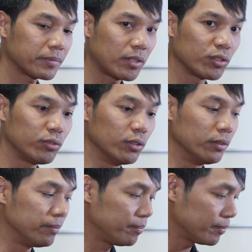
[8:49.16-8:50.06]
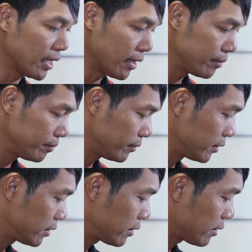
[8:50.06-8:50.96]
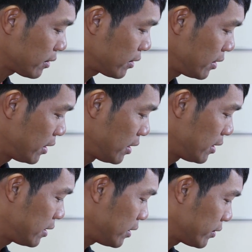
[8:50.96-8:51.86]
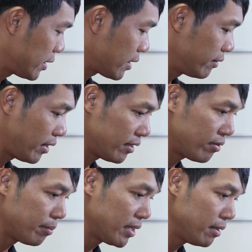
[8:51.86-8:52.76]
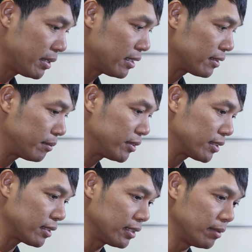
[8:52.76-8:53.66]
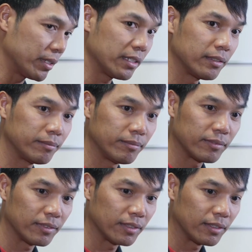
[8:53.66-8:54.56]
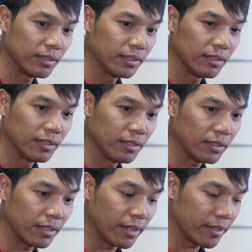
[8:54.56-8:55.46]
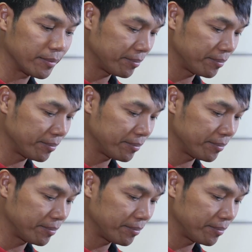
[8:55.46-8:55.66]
I was a fool. Yeah. Don't take advice from me because I'm just a dummy. Yeah.